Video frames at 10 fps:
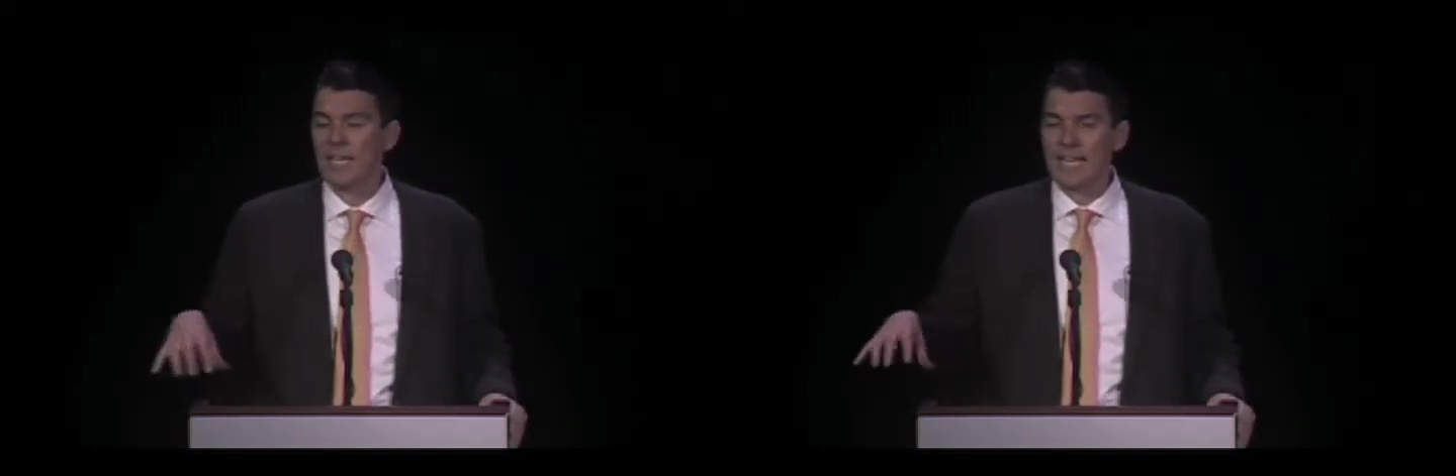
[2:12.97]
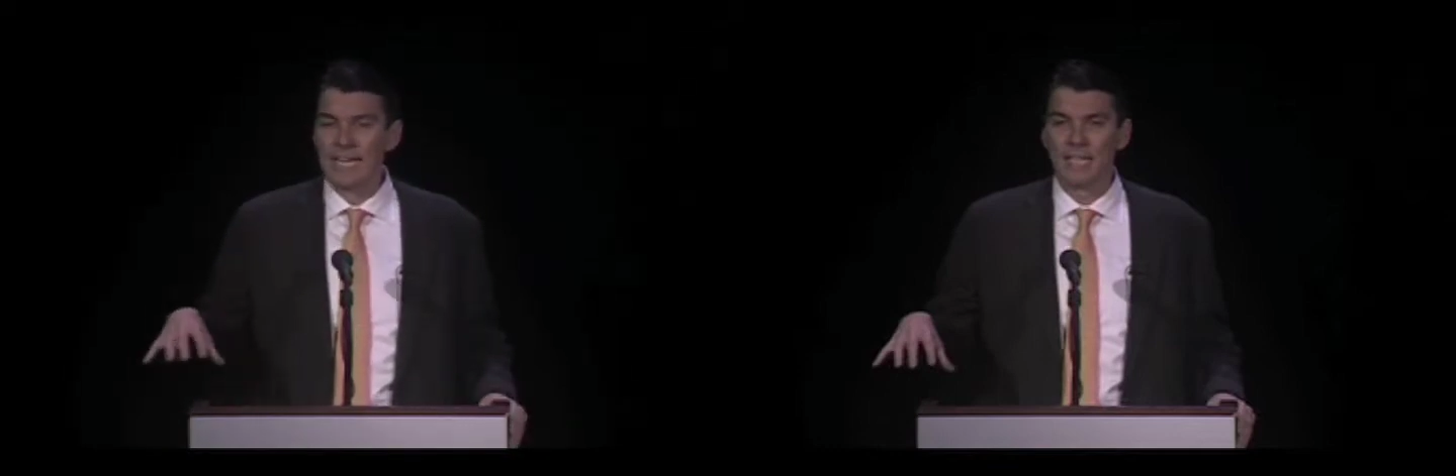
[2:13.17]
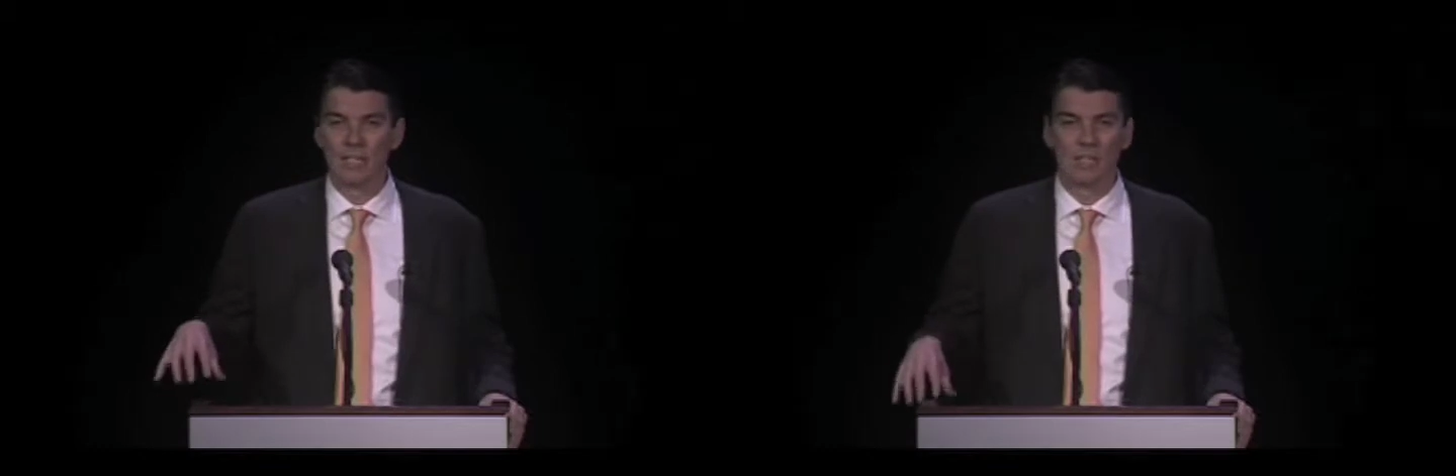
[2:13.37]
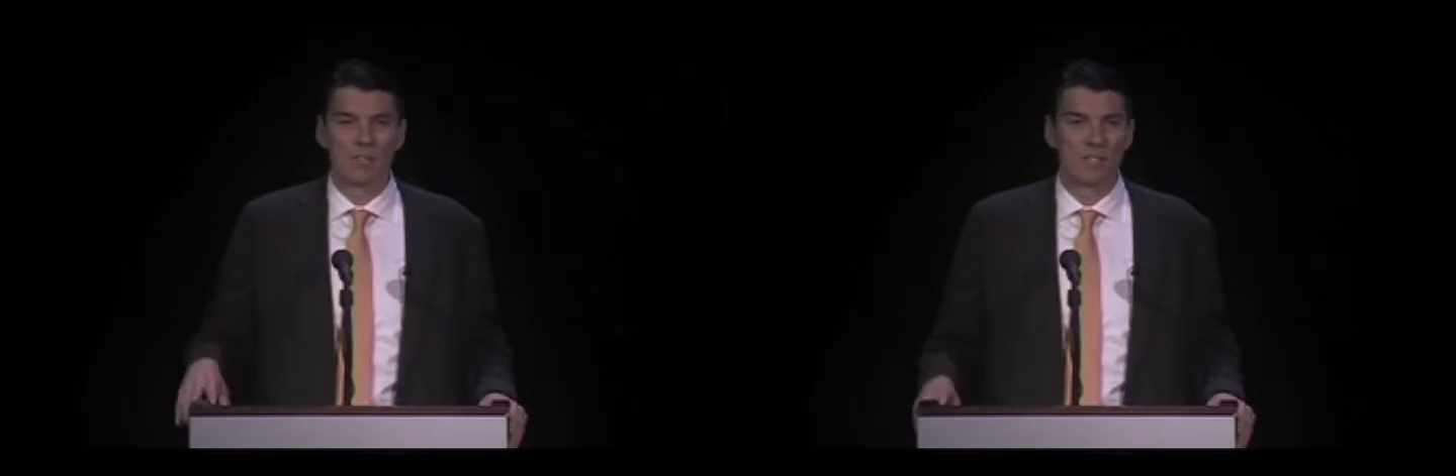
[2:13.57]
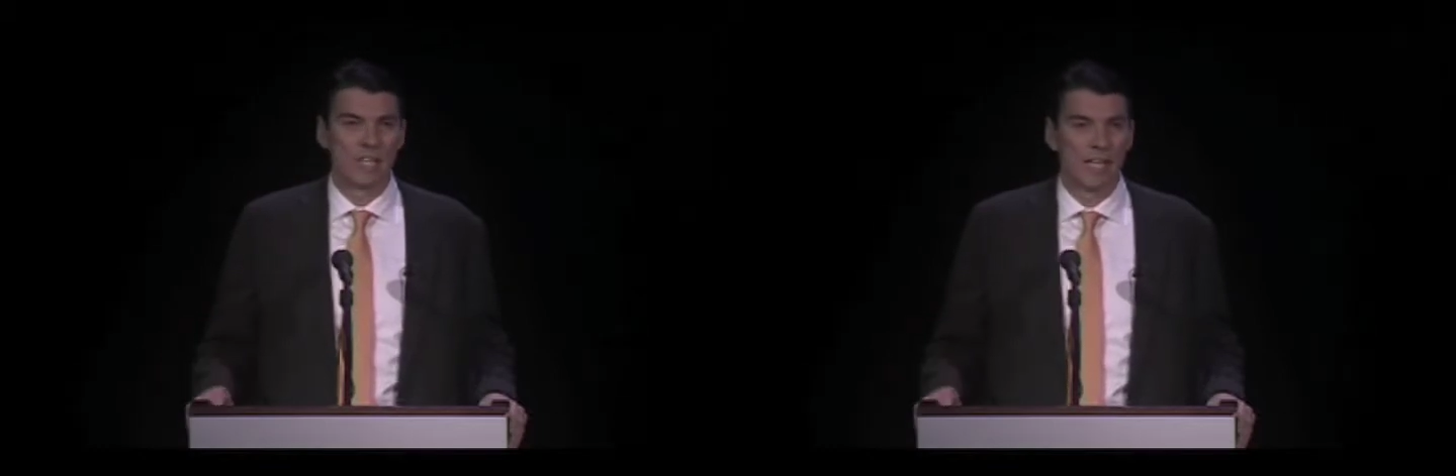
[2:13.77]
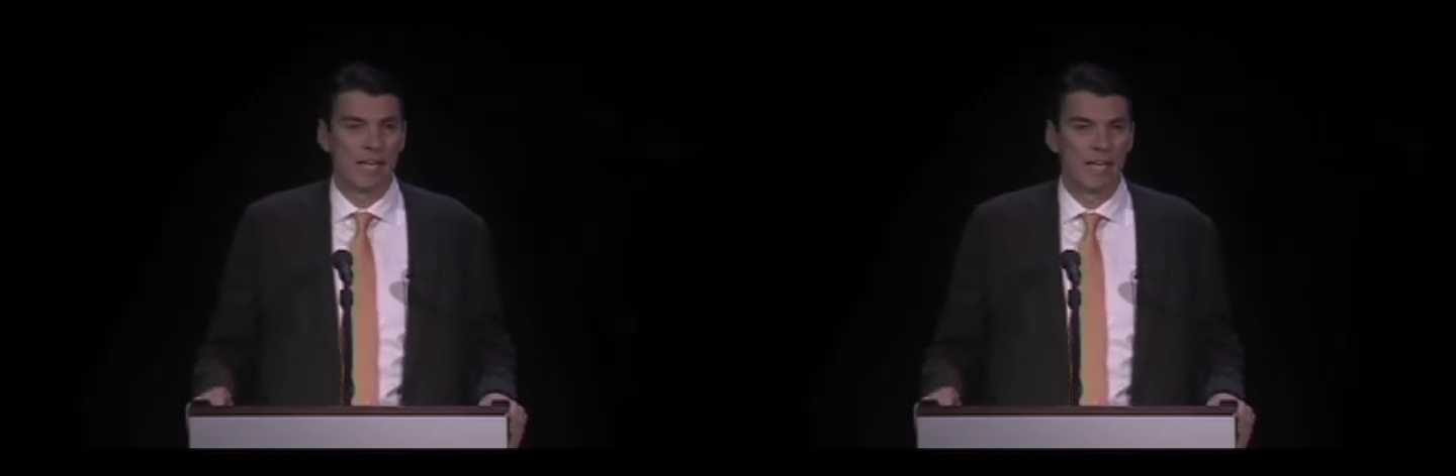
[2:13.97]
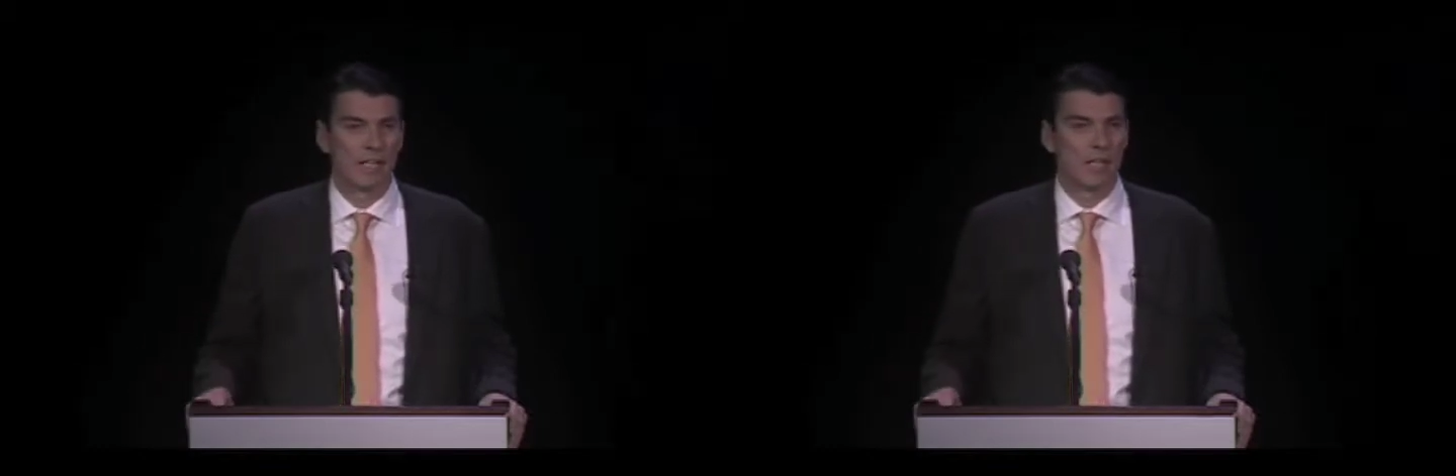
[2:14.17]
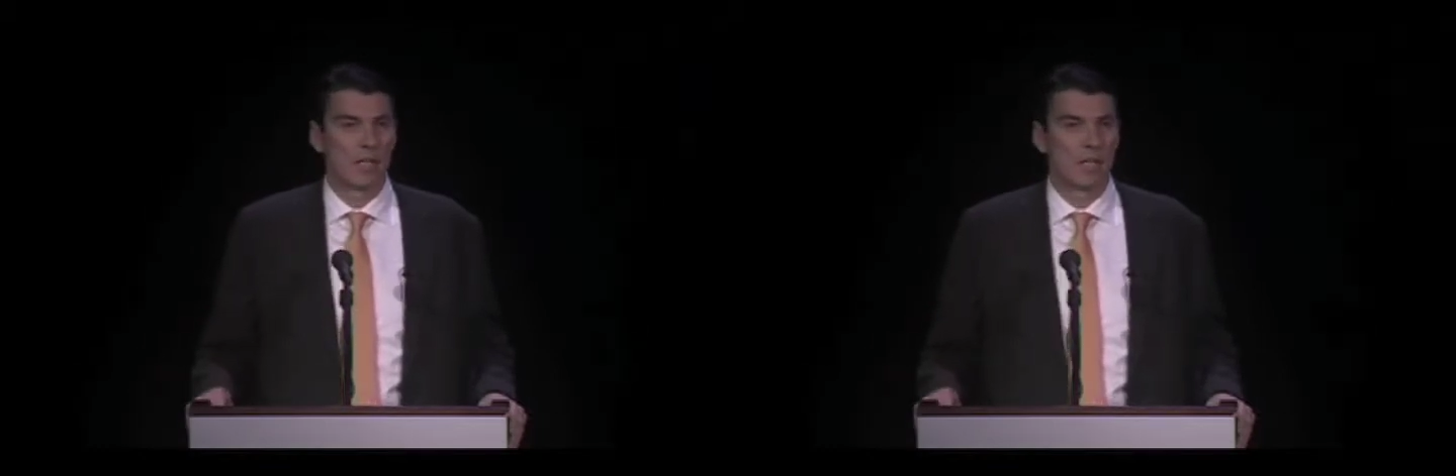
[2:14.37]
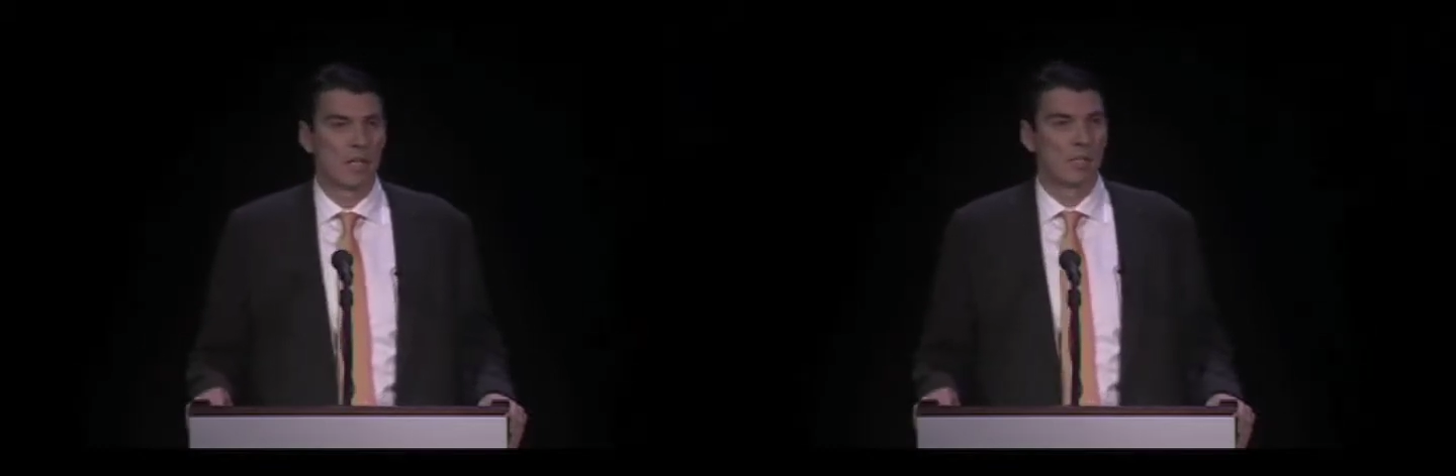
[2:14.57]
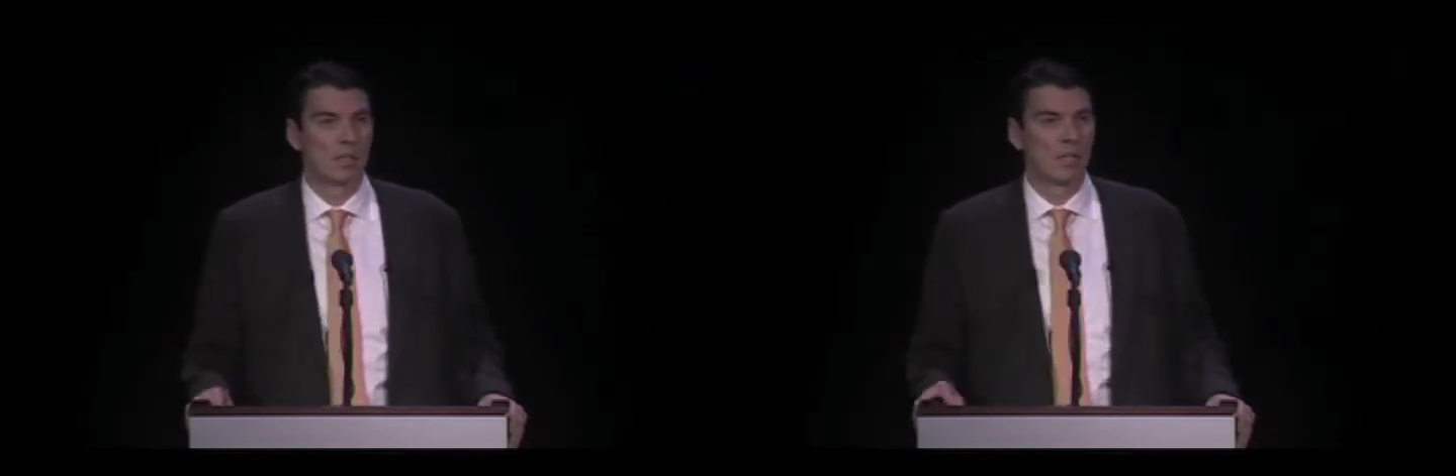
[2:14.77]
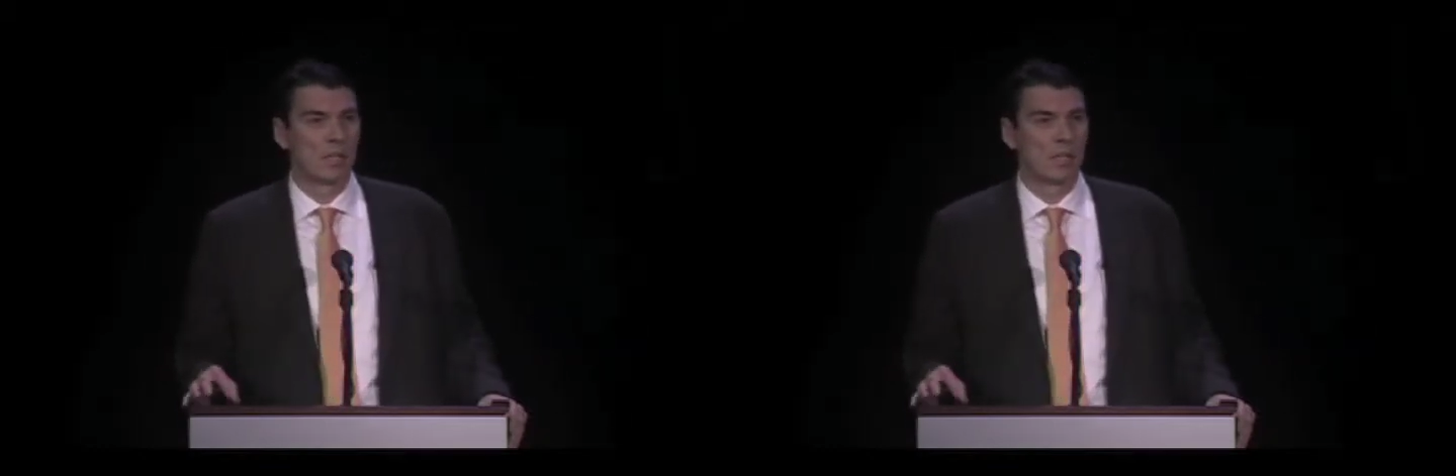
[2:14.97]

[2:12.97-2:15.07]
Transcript: and he lives in a